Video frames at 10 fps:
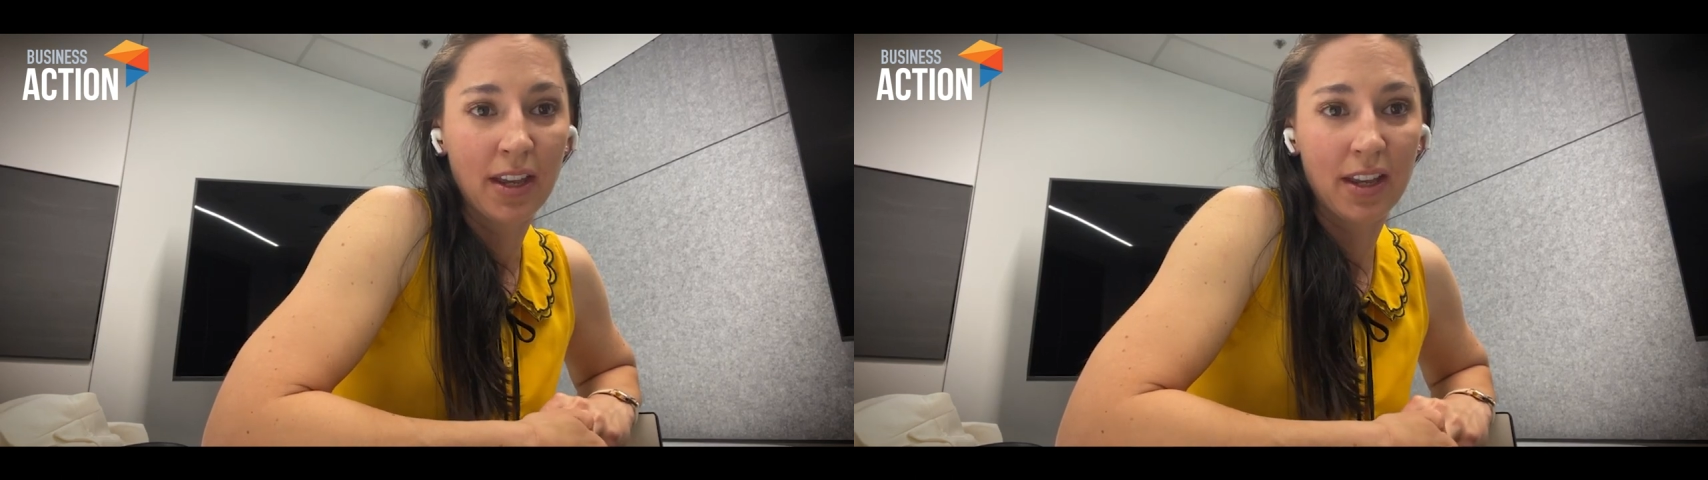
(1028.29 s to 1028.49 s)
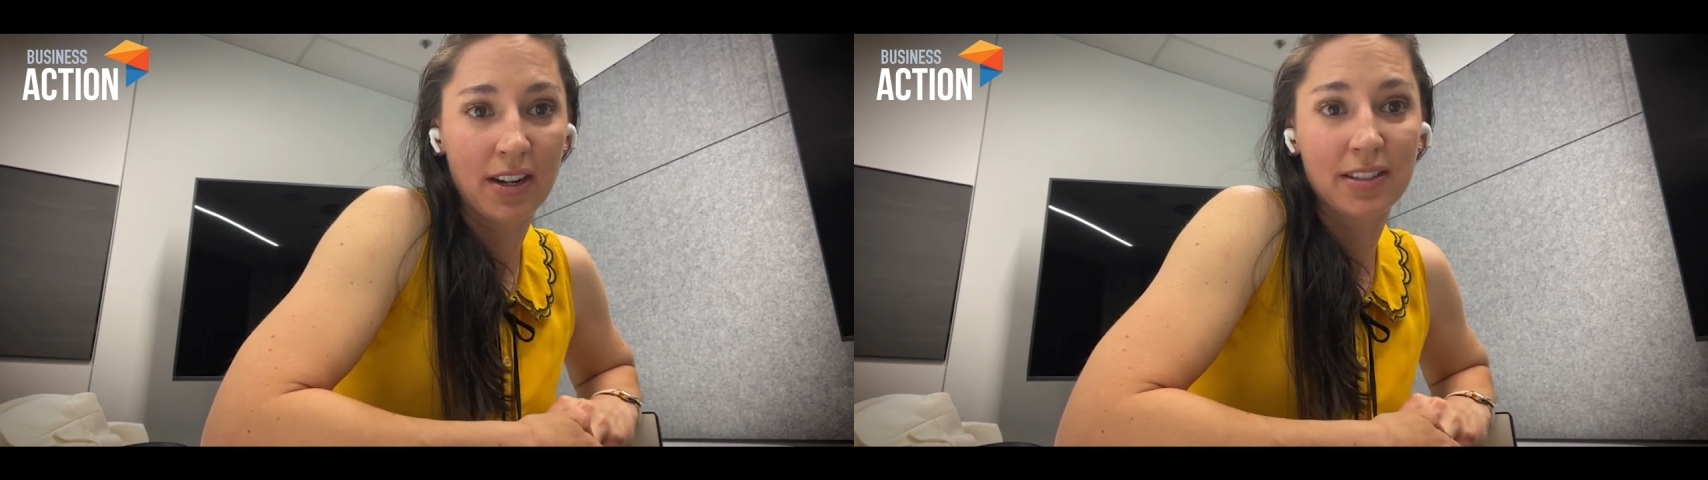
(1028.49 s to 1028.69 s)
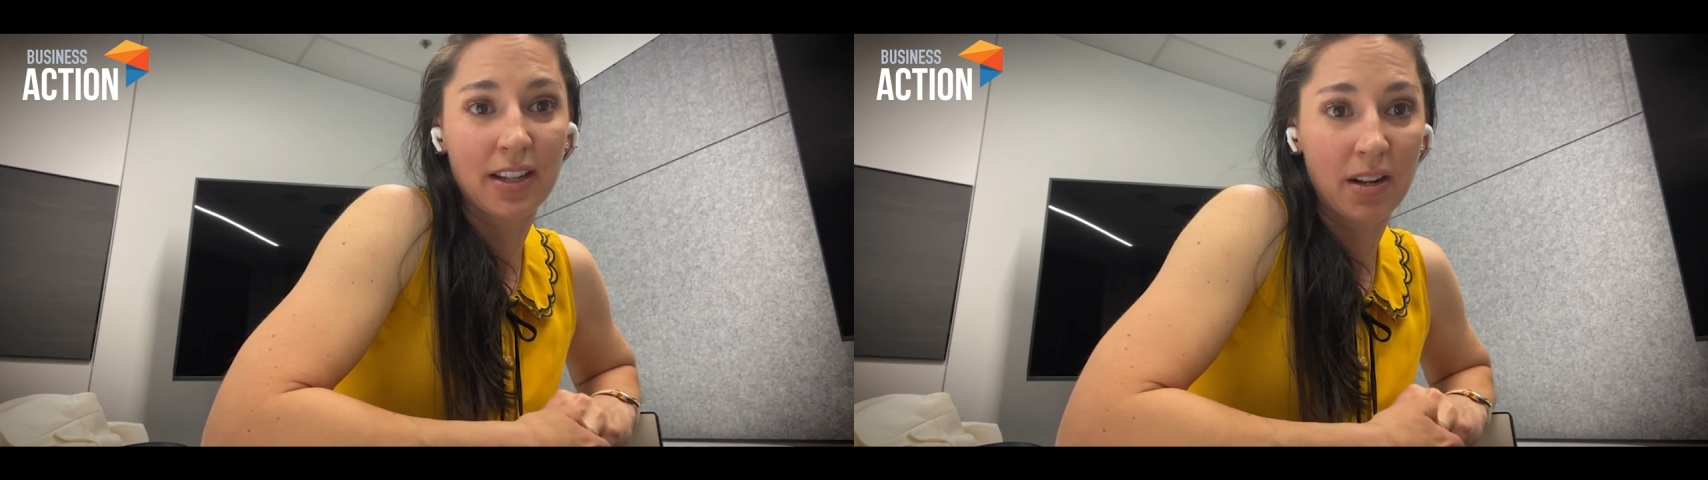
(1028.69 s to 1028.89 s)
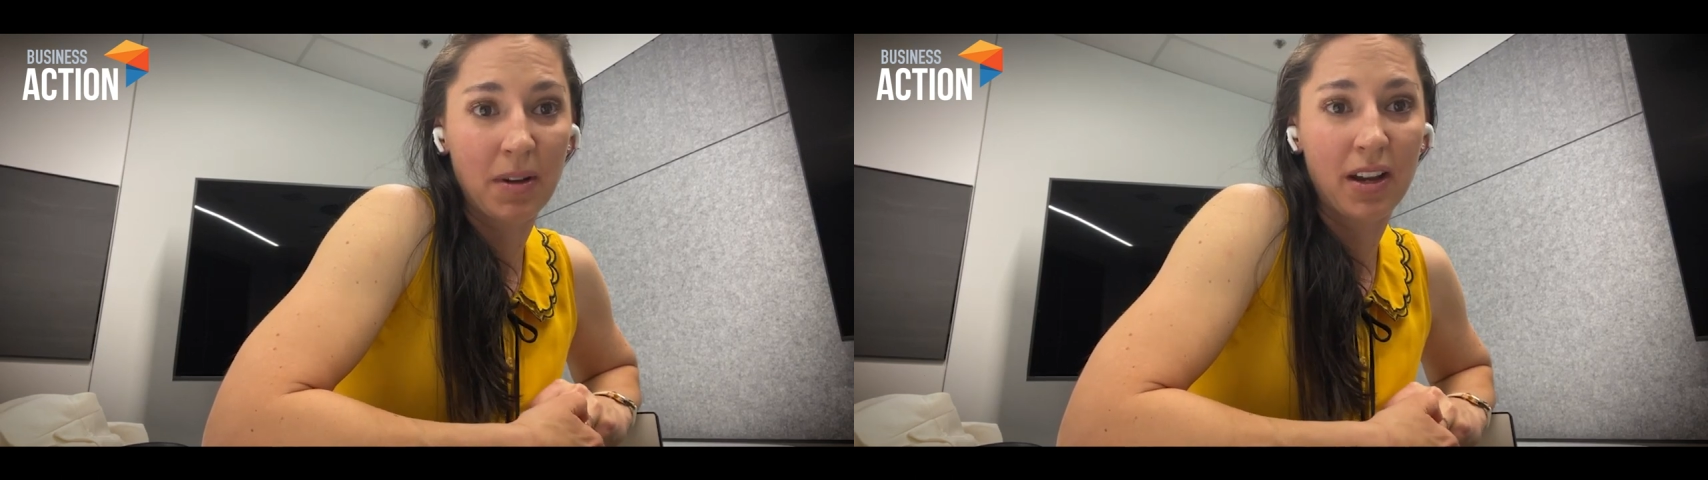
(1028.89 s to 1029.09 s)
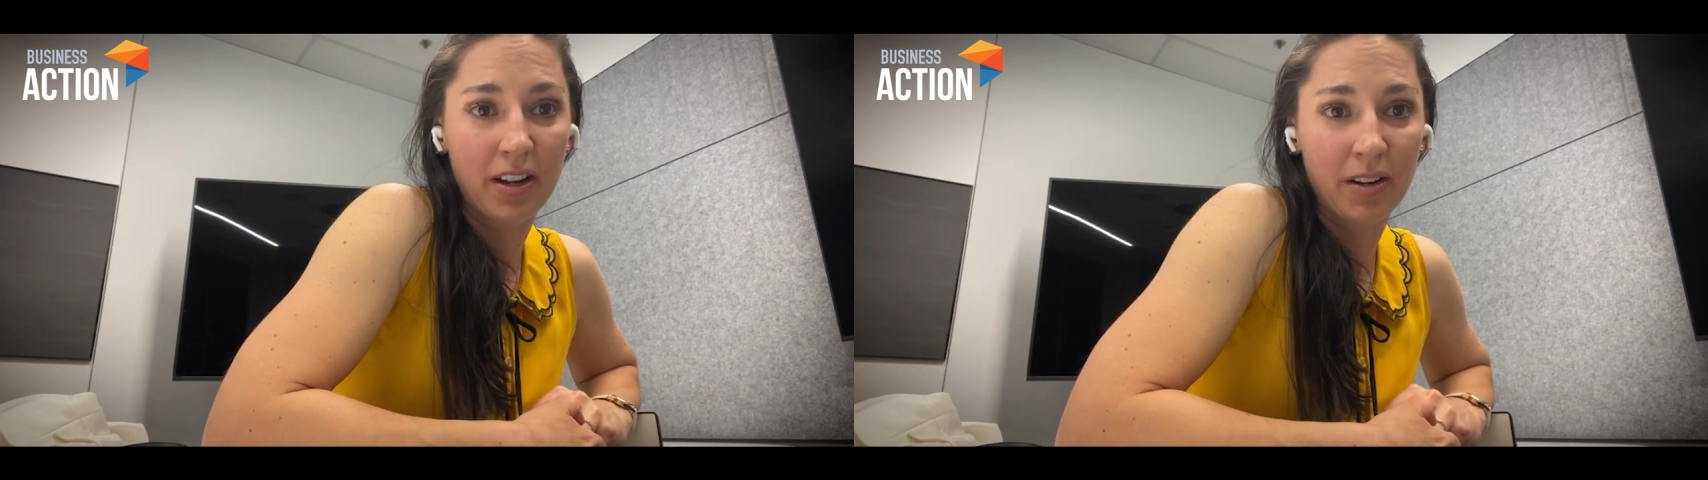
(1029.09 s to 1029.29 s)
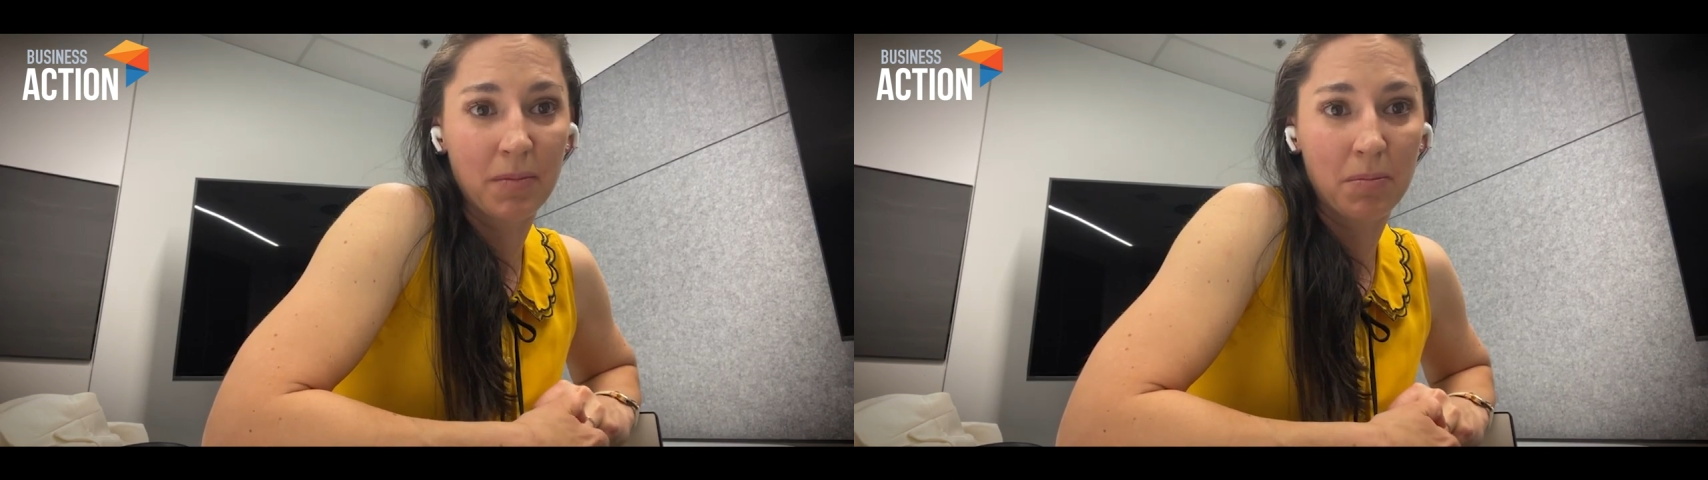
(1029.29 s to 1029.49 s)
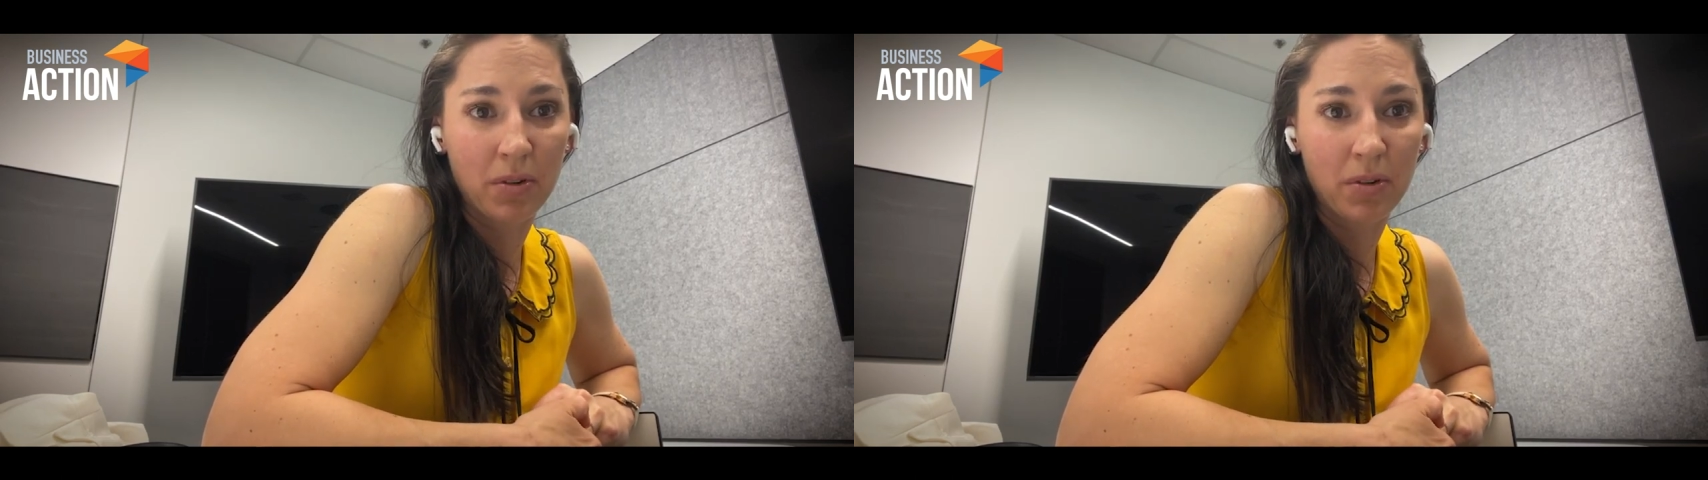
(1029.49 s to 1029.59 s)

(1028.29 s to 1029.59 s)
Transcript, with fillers: And I started by hiring my